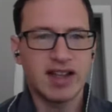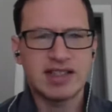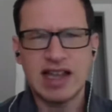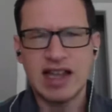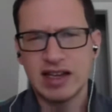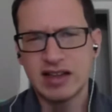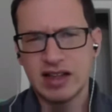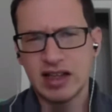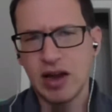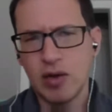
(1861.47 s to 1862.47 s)
I say
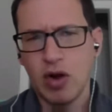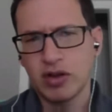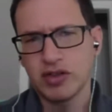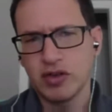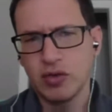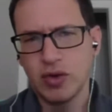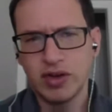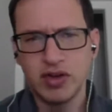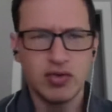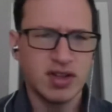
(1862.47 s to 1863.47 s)
anything I want to,
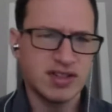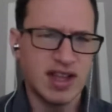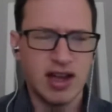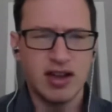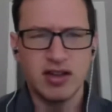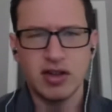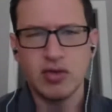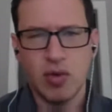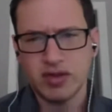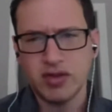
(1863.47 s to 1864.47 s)
and you can say anything
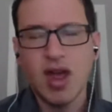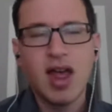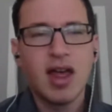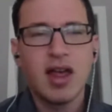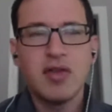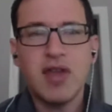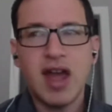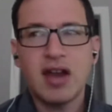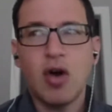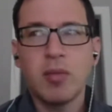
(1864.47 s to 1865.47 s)
you want to,
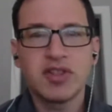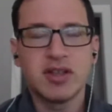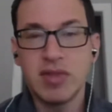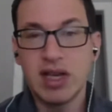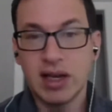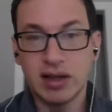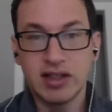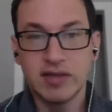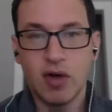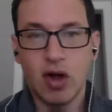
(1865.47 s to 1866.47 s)
that almost
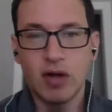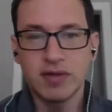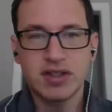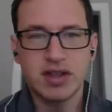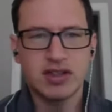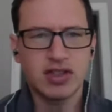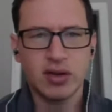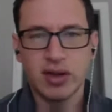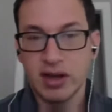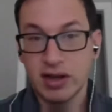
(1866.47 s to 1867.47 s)
immediately devolves,
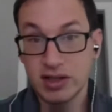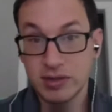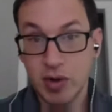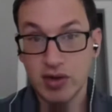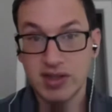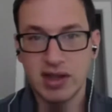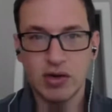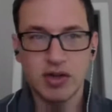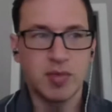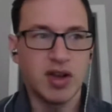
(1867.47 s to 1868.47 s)
certainly into conspiracy
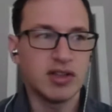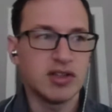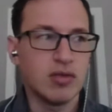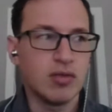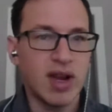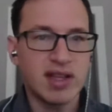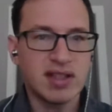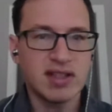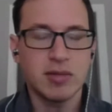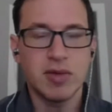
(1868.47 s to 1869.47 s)
theories, but into
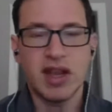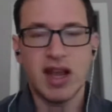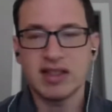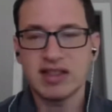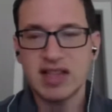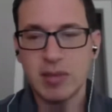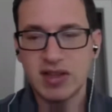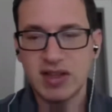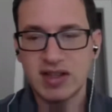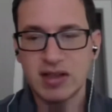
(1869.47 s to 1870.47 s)
racism, into
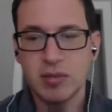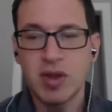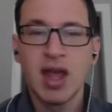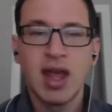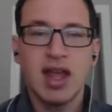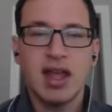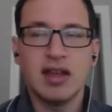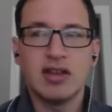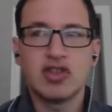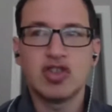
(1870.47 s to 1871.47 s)
anti-Semitism,
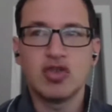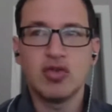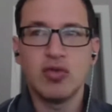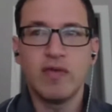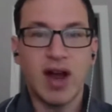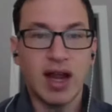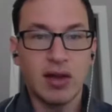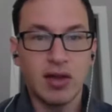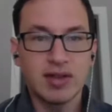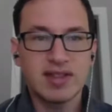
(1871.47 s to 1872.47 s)
into
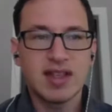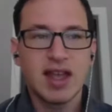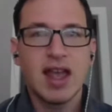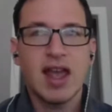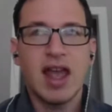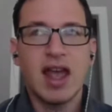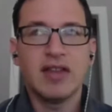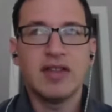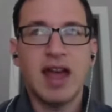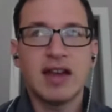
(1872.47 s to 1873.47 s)
violence.
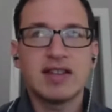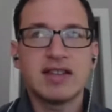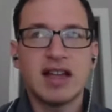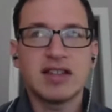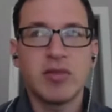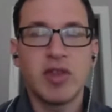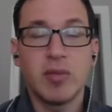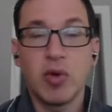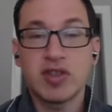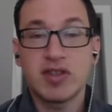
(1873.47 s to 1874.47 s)
And that is not something
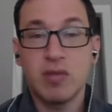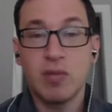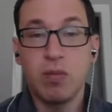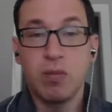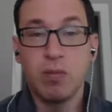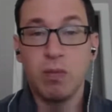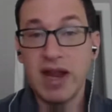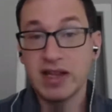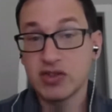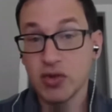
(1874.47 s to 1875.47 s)
that most
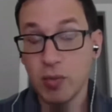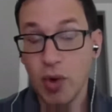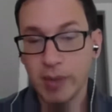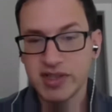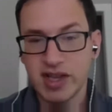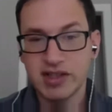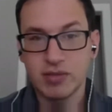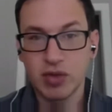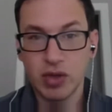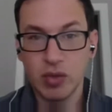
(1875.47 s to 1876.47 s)
mainstream
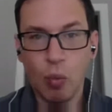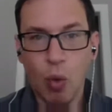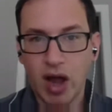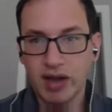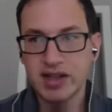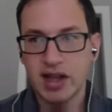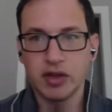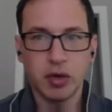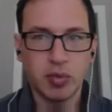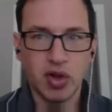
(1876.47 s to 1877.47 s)
websites really want
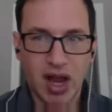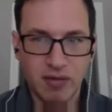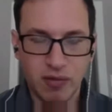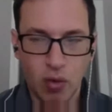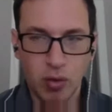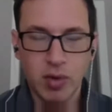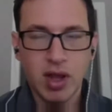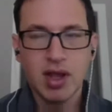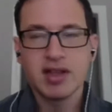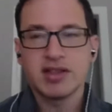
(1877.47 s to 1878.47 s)
on their platform.
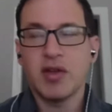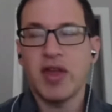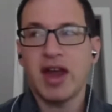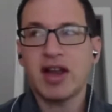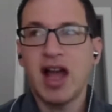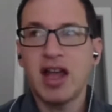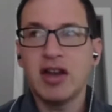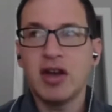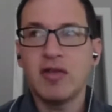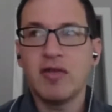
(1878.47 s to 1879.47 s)
So that
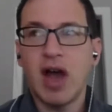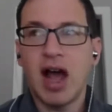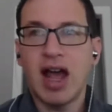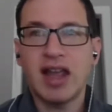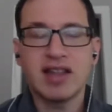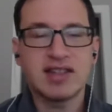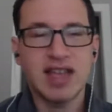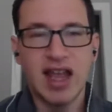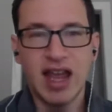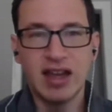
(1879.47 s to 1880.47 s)
kind of, I can
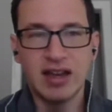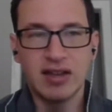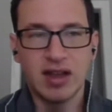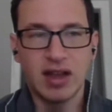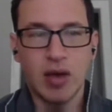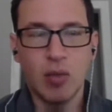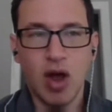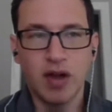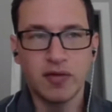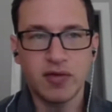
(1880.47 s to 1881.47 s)
say anything I
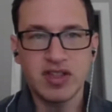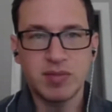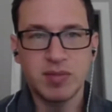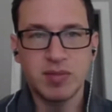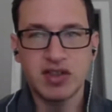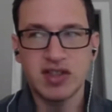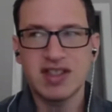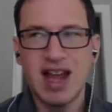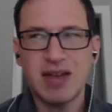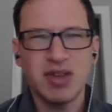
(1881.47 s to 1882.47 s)
want free speech
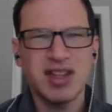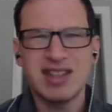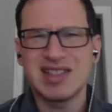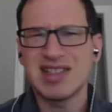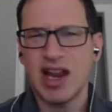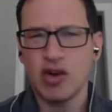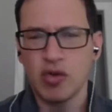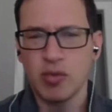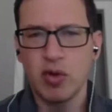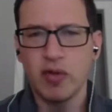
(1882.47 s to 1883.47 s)
is not really
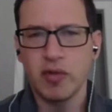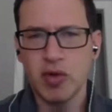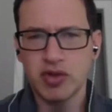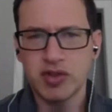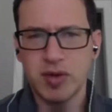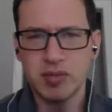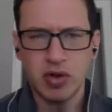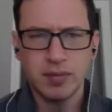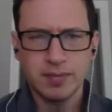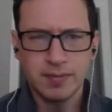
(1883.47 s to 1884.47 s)
desirable for most
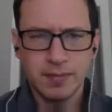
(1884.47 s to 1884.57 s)
people.